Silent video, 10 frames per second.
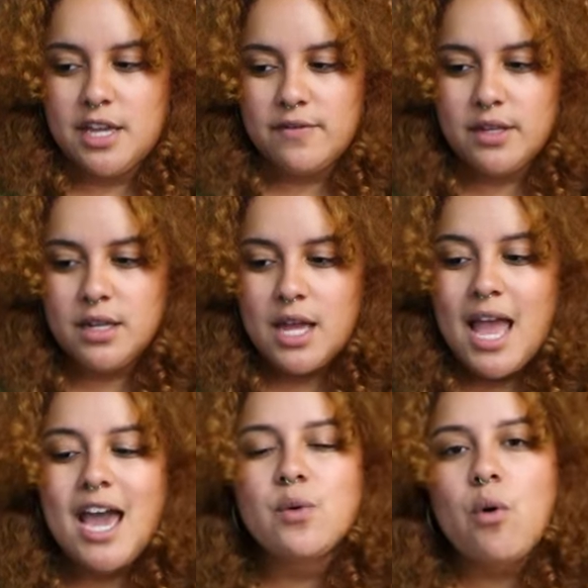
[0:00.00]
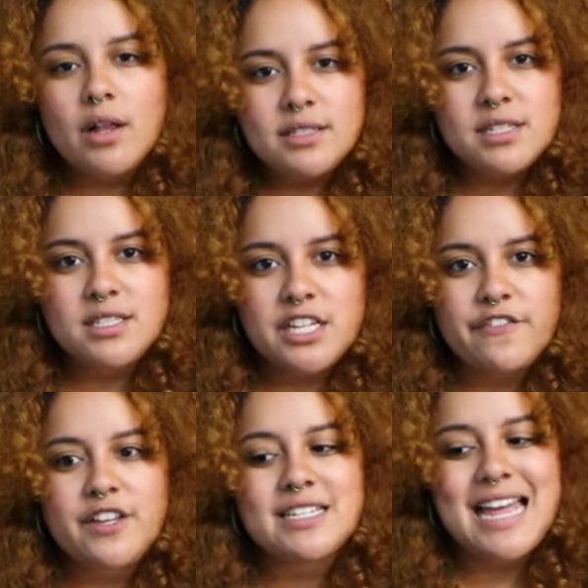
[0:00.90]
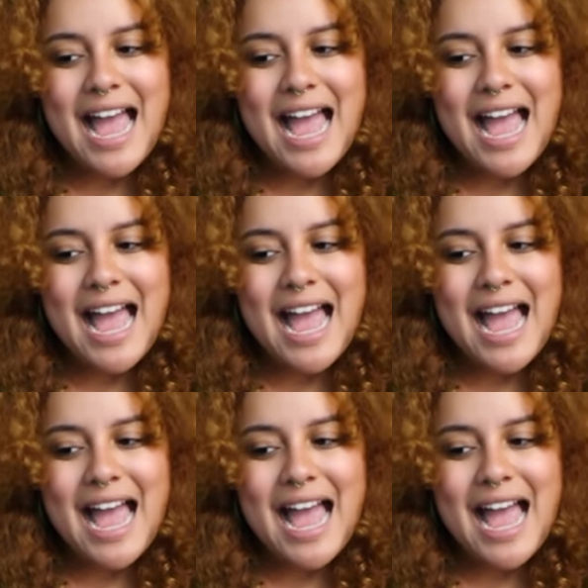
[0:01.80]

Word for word: David and wants to see if he is